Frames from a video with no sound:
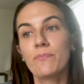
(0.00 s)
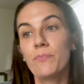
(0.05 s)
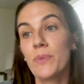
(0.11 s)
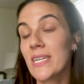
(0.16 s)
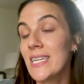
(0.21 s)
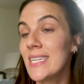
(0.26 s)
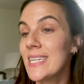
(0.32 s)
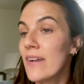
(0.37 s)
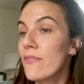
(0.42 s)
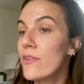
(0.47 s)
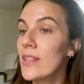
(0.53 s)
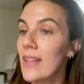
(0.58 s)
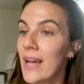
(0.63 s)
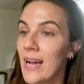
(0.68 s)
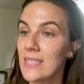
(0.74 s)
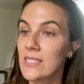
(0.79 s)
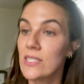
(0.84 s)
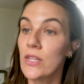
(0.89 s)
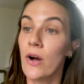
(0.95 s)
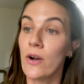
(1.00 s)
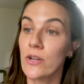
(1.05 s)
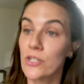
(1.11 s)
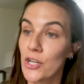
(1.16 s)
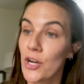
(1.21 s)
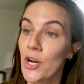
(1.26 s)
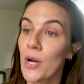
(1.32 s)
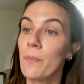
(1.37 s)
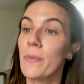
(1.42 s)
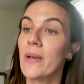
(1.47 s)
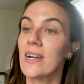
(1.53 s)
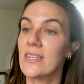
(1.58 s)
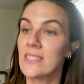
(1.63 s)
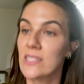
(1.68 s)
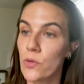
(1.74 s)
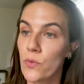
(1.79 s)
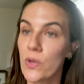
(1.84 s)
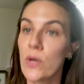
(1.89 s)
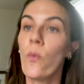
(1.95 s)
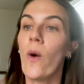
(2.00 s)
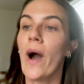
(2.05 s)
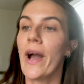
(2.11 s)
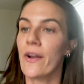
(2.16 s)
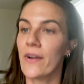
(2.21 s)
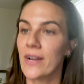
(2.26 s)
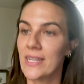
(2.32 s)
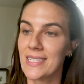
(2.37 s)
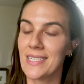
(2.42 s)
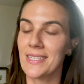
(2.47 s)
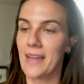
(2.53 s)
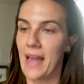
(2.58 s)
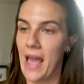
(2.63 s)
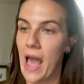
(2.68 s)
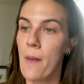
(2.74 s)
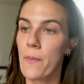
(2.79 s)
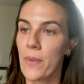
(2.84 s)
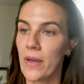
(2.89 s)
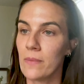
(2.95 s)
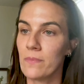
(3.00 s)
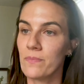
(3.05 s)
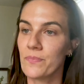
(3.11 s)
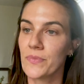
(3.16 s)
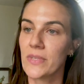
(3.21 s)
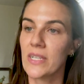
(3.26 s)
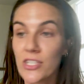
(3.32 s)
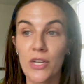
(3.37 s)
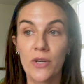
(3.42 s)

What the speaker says: But it never lasts long term because the rewiring didn't happen.